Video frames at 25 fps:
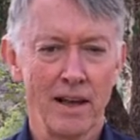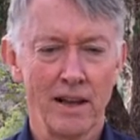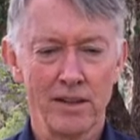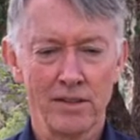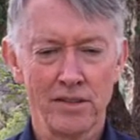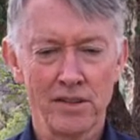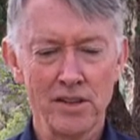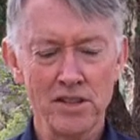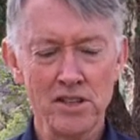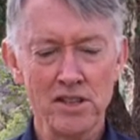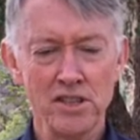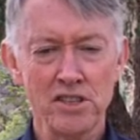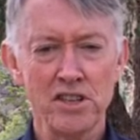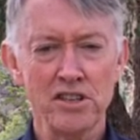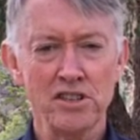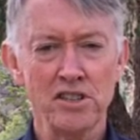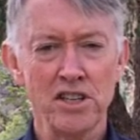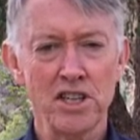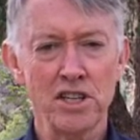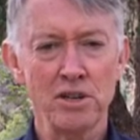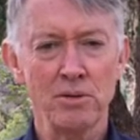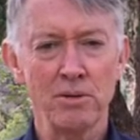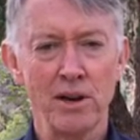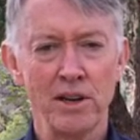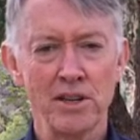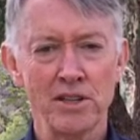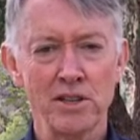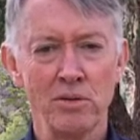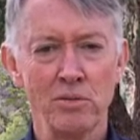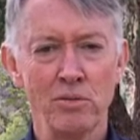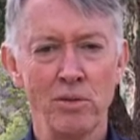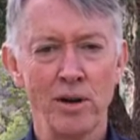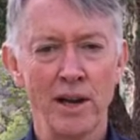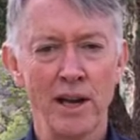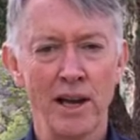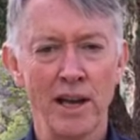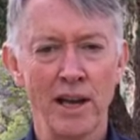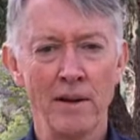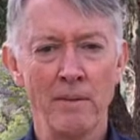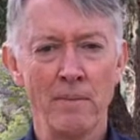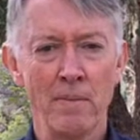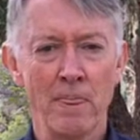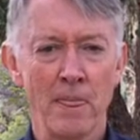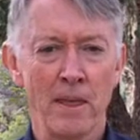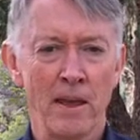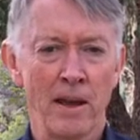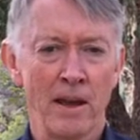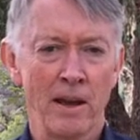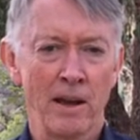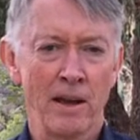This is a situation where
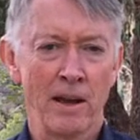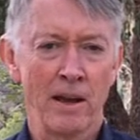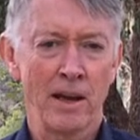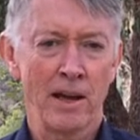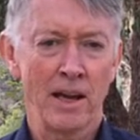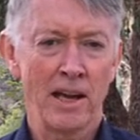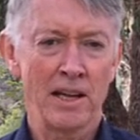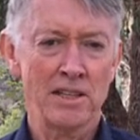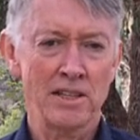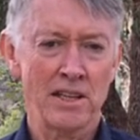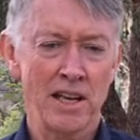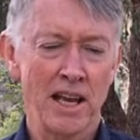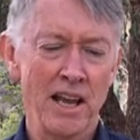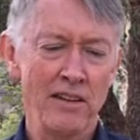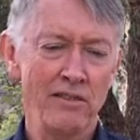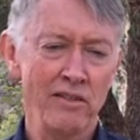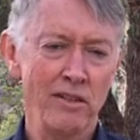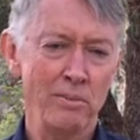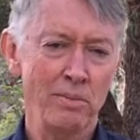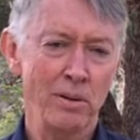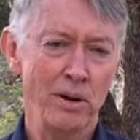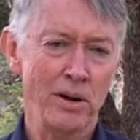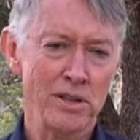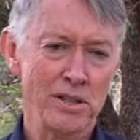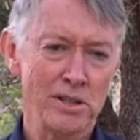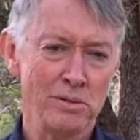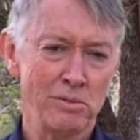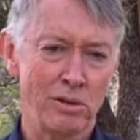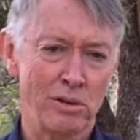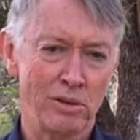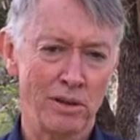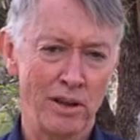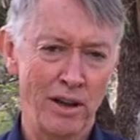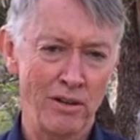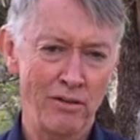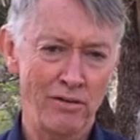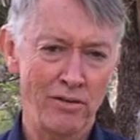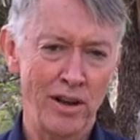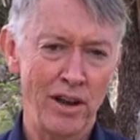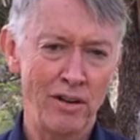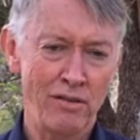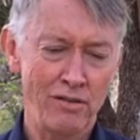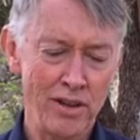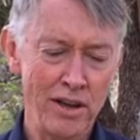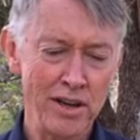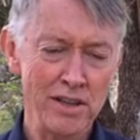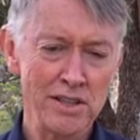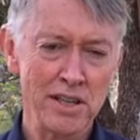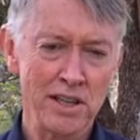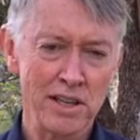it's even possible, if
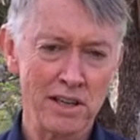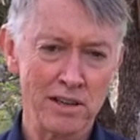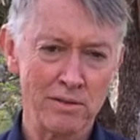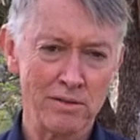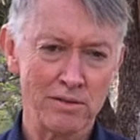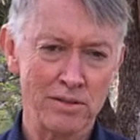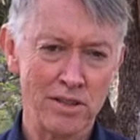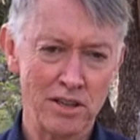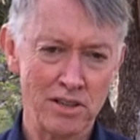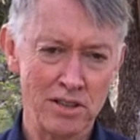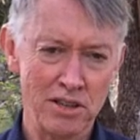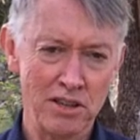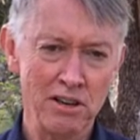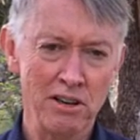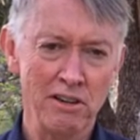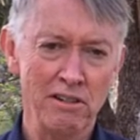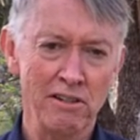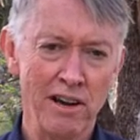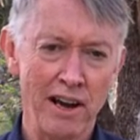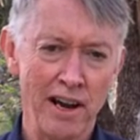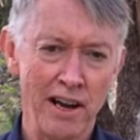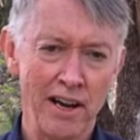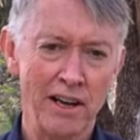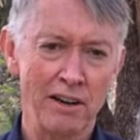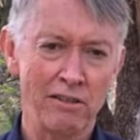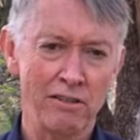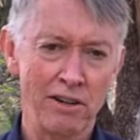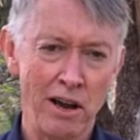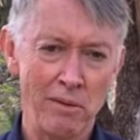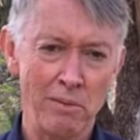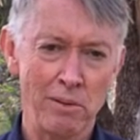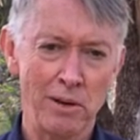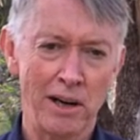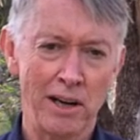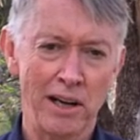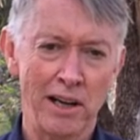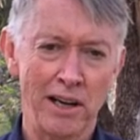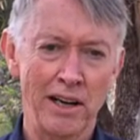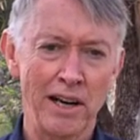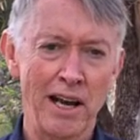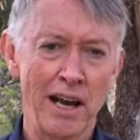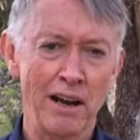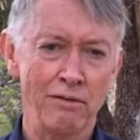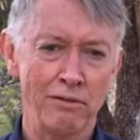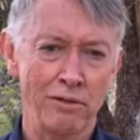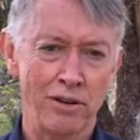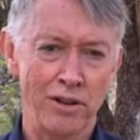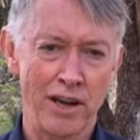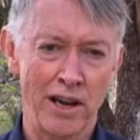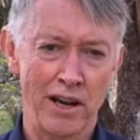things are deteriorating rapidly
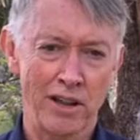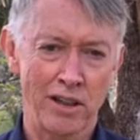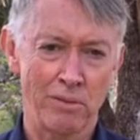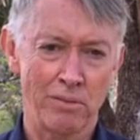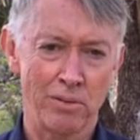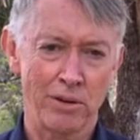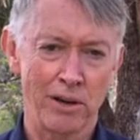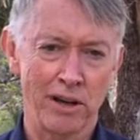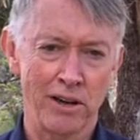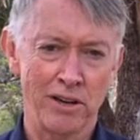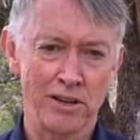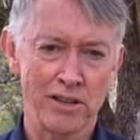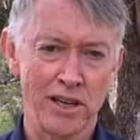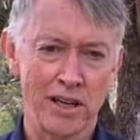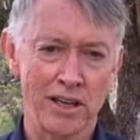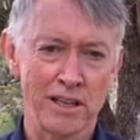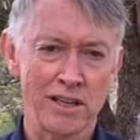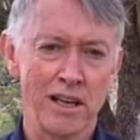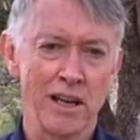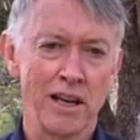enough without the project,